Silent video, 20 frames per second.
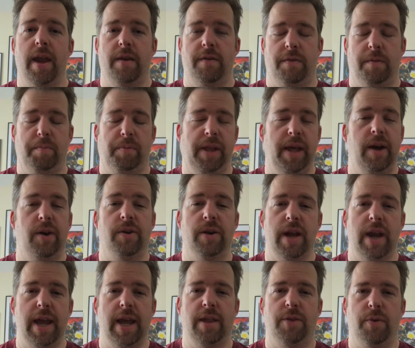If you play it on
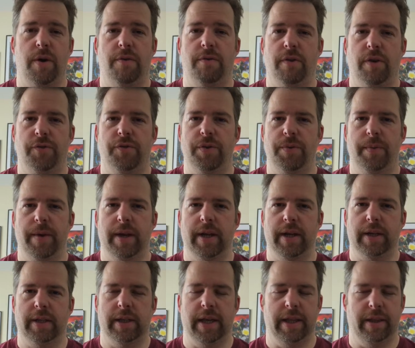an A1200 with an
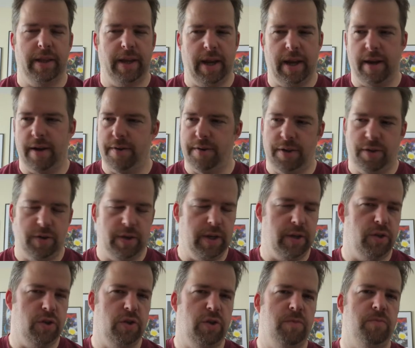accelerator, it's
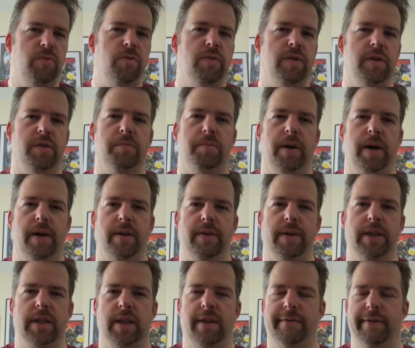just smooth as butter.
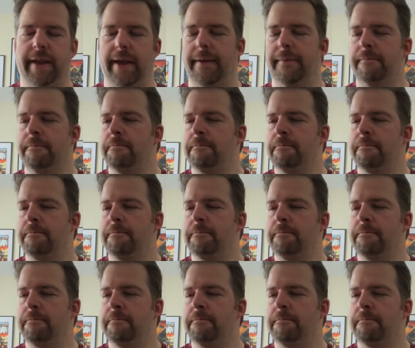It's lovely.